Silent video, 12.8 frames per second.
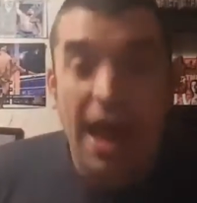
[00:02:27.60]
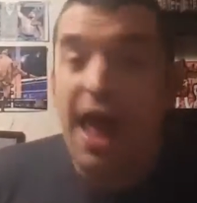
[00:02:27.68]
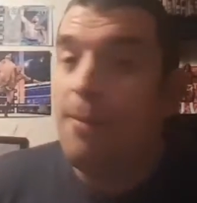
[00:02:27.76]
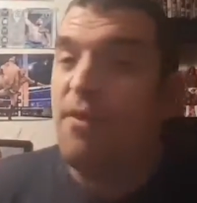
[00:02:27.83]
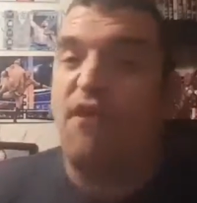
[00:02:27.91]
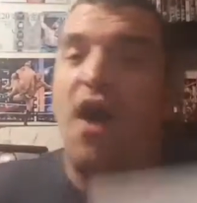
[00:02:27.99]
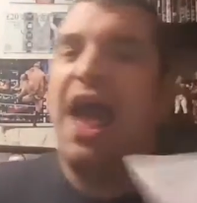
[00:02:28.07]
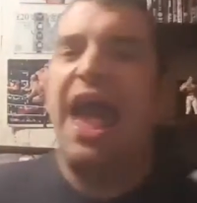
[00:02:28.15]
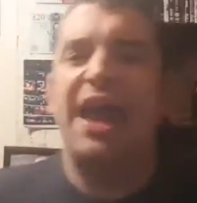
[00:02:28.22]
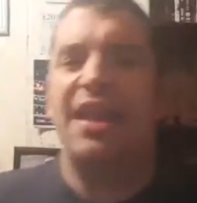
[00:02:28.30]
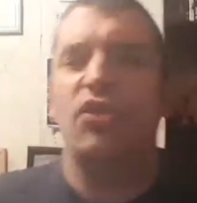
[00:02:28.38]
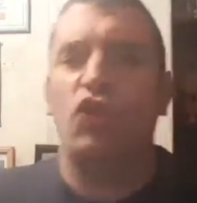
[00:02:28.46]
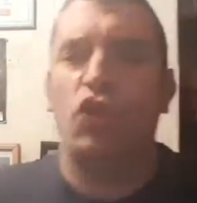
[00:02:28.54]
Before I
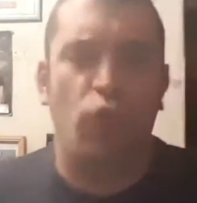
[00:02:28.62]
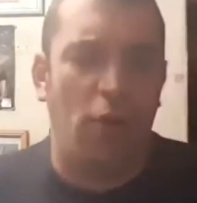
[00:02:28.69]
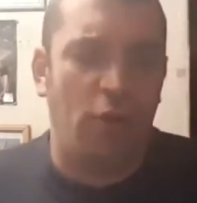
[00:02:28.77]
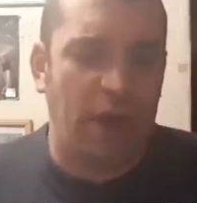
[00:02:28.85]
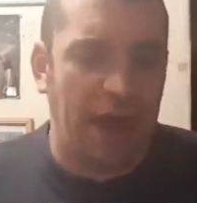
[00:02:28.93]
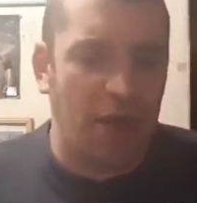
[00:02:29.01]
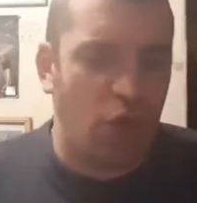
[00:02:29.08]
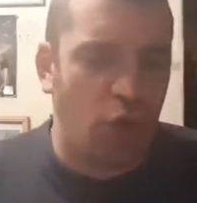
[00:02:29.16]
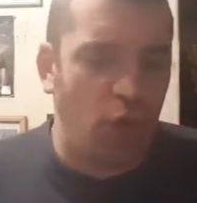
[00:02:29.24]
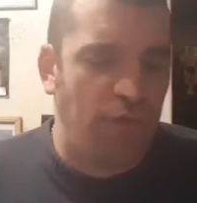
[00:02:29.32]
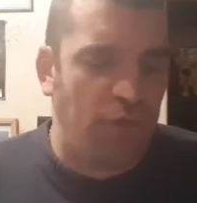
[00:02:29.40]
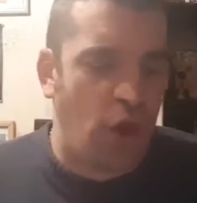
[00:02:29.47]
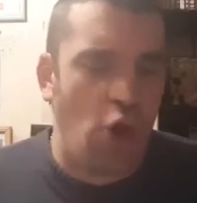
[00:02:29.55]
head into get into the
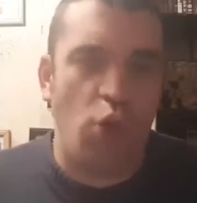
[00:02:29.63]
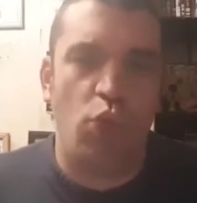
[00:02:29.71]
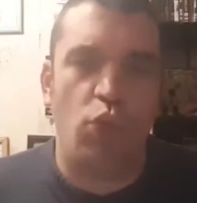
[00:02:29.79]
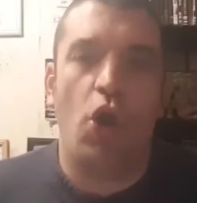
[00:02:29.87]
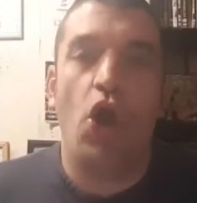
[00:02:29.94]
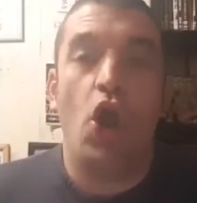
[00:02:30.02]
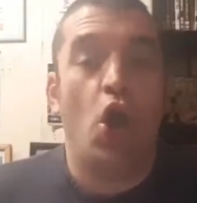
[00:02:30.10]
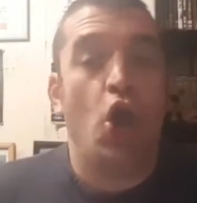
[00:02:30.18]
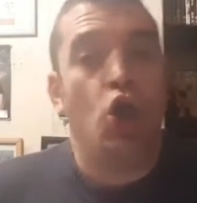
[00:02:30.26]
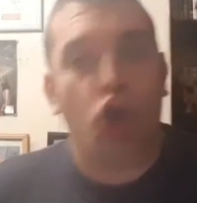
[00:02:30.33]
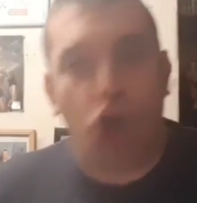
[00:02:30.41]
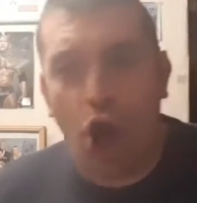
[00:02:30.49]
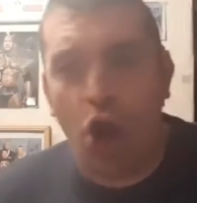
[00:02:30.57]
review,
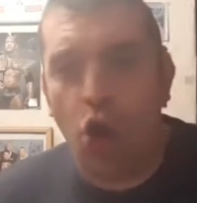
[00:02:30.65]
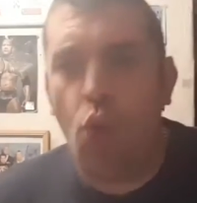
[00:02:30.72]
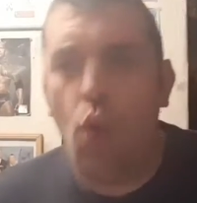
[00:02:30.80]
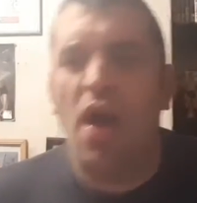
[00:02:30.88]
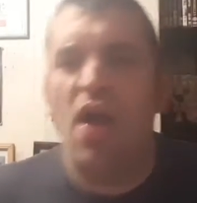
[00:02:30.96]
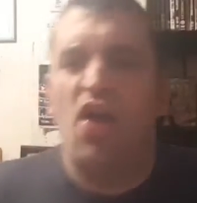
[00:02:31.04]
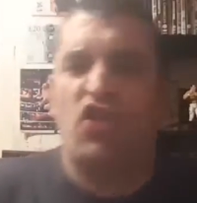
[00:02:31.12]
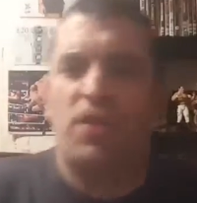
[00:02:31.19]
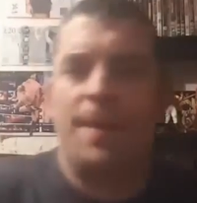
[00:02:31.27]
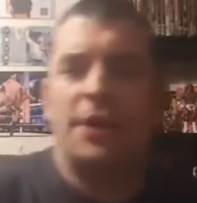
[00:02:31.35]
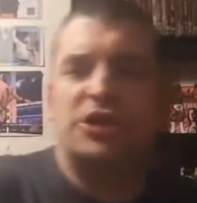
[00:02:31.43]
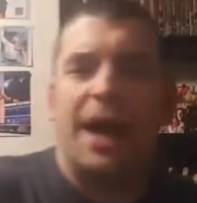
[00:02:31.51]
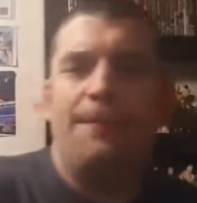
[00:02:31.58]
do
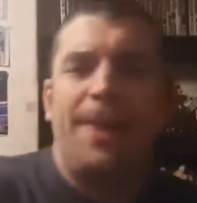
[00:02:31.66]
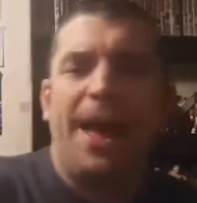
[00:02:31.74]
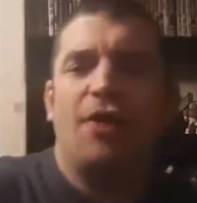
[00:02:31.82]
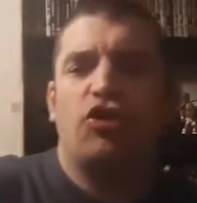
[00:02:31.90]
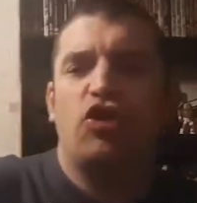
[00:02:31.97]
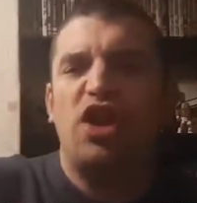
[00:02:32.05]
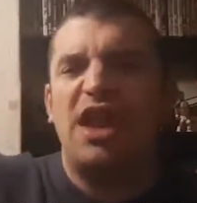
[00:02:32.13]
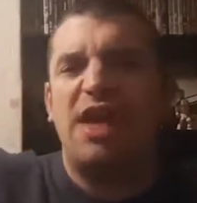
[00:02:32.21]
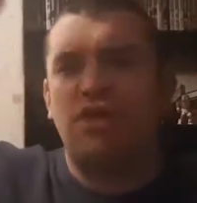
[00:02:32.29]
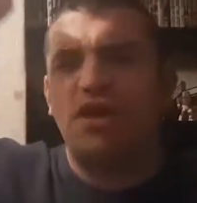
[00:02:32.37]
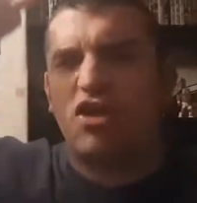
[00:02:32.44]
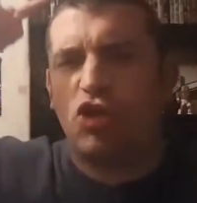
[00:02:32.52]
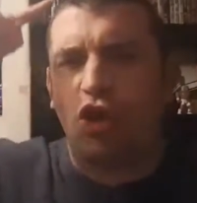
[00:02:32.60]
smash that bell, turn in
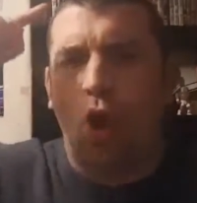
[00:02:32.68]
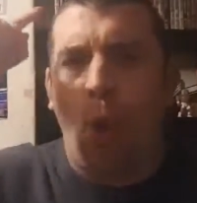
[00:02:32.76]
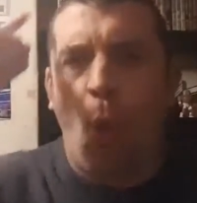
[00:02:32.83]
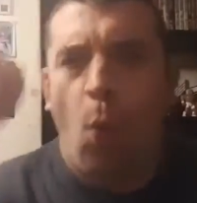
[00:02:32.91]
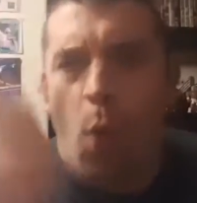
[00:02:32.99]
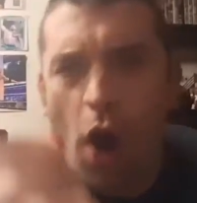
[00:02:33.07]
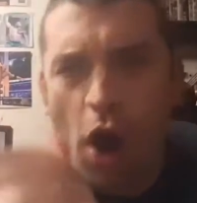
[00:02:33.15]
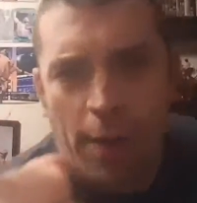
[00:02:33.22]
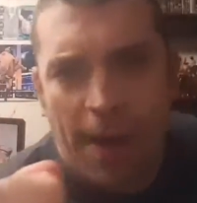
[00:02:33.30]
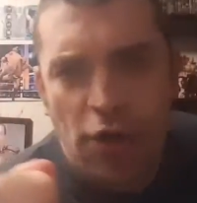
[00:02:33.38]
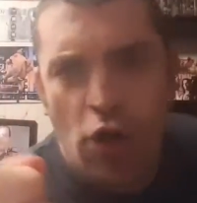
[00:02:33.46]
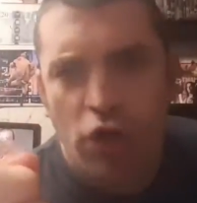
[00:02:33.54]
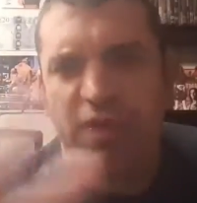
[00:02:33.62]
every single one of
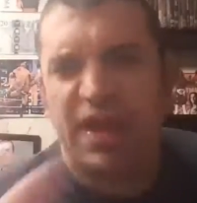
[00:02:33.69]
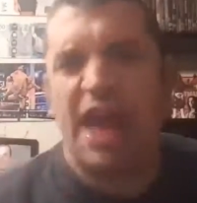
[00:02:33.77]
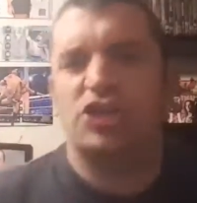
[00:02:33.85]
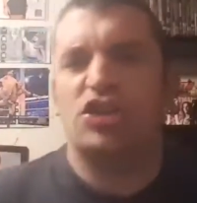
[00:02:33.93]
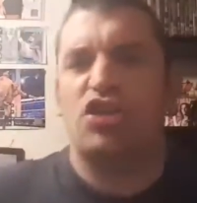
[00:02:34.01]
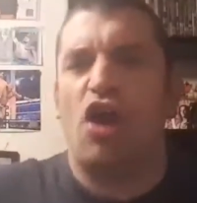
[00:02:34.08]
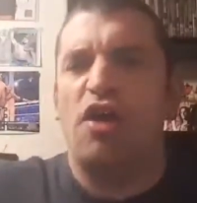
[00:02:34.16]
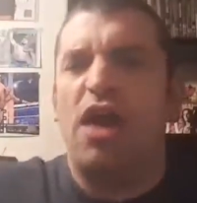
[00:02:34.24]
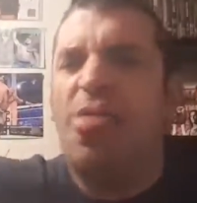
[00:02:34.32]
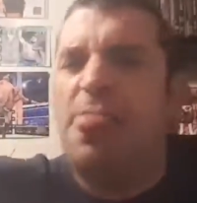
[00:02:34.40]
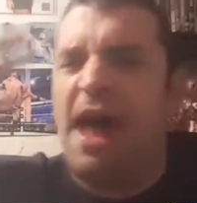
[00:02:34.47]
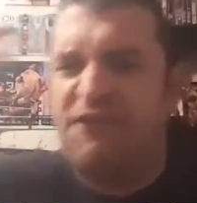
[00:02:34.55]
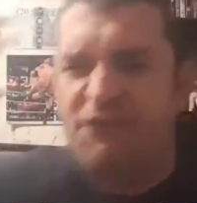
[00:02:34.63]
my notifications on.
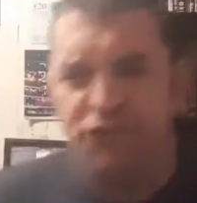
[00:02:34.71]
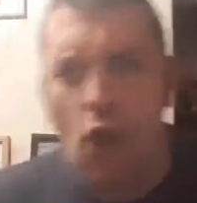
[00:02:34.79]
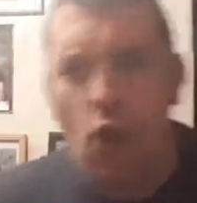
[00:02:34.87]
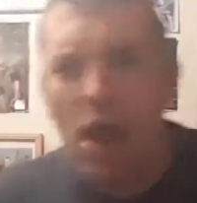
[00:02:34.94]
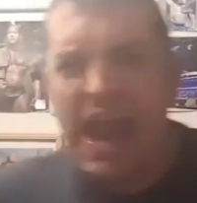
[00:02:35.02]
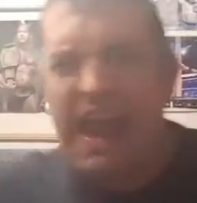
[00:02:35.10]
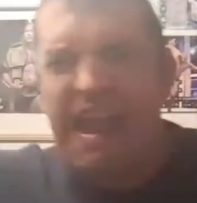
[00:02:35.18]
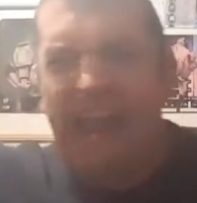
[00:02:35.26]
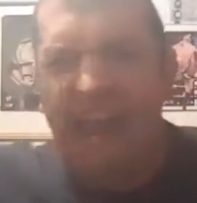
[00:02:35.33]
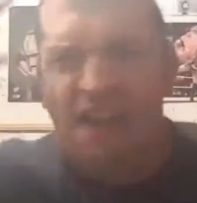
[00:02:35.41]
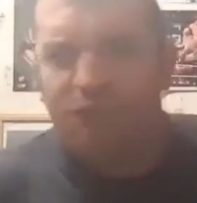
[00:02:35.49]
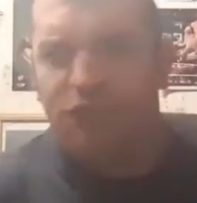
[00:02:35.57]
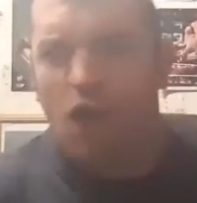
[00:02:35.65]
That's very,
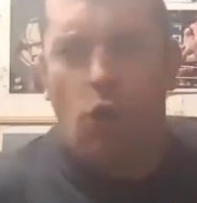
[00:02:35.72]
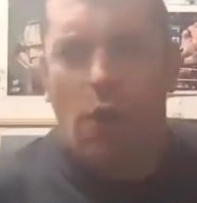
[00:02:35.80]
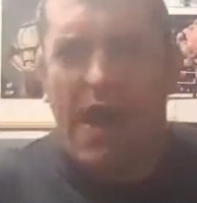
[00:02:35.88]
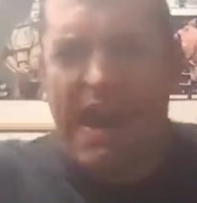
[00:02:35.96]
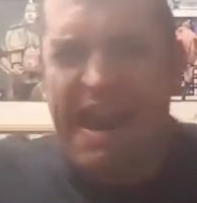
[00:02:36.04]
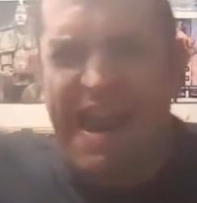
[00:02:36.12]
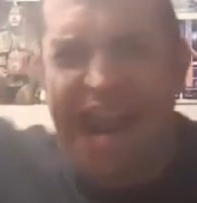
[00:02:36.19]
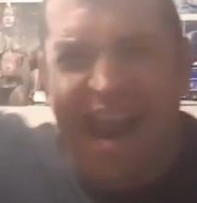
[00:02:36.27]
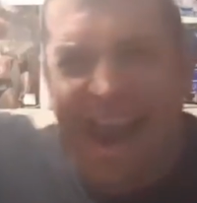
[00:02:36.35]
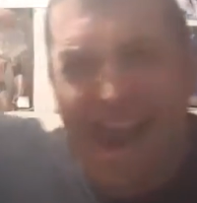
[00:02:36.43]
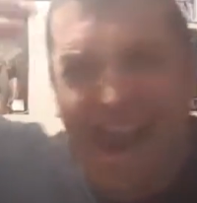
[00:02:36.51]
very